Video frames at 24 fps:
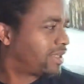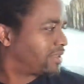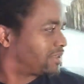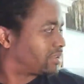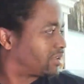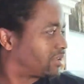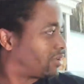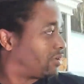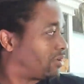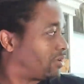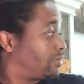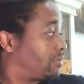
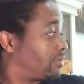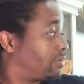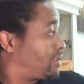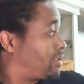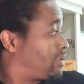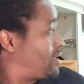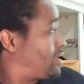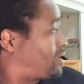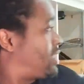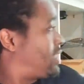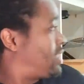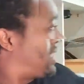So
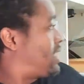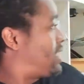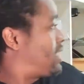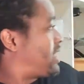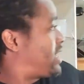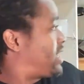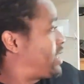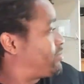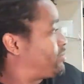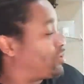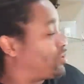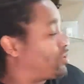hey,
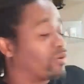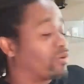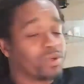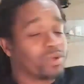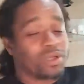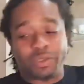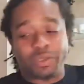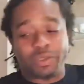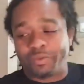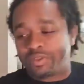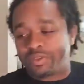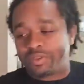hop to the
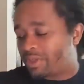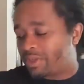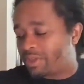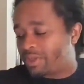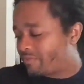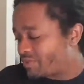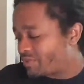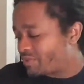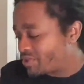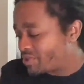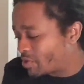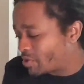real ones, man,
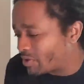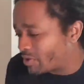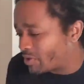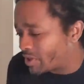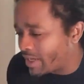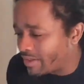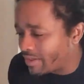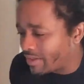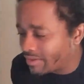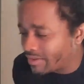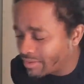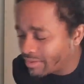for showing
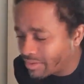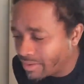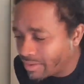that.